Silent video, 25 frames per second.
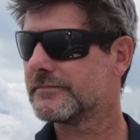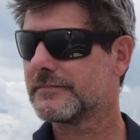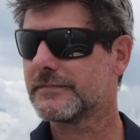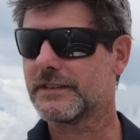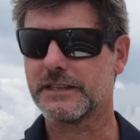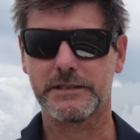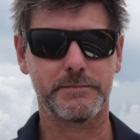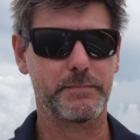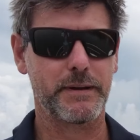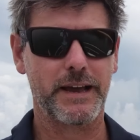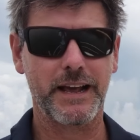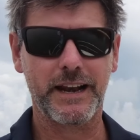
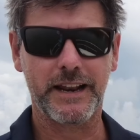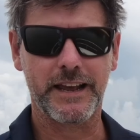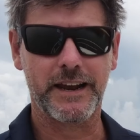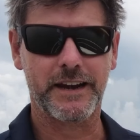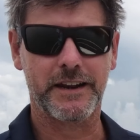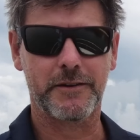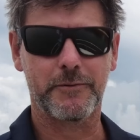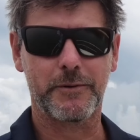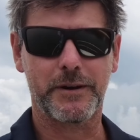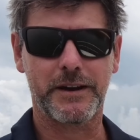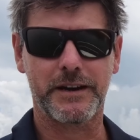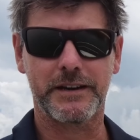There's barely
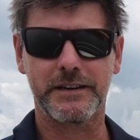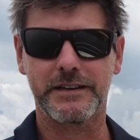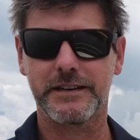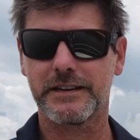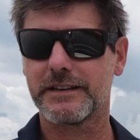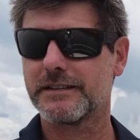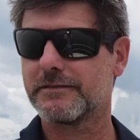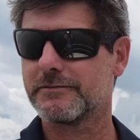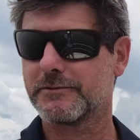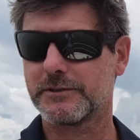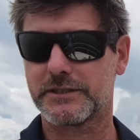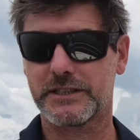any wind,
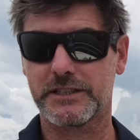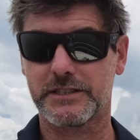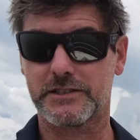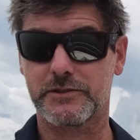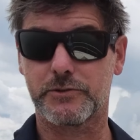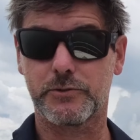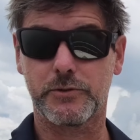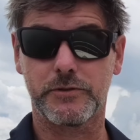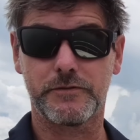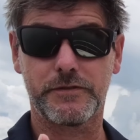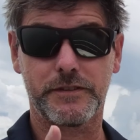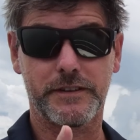which is
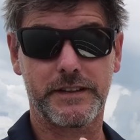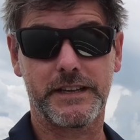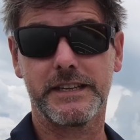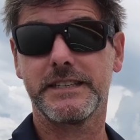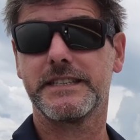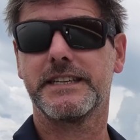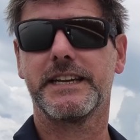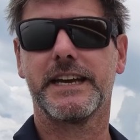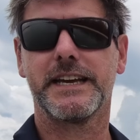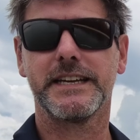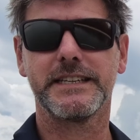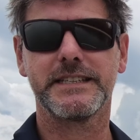good for
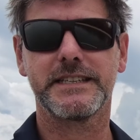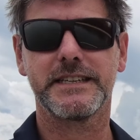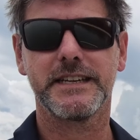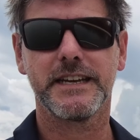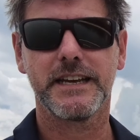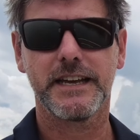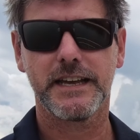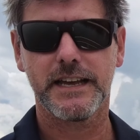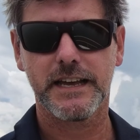this test.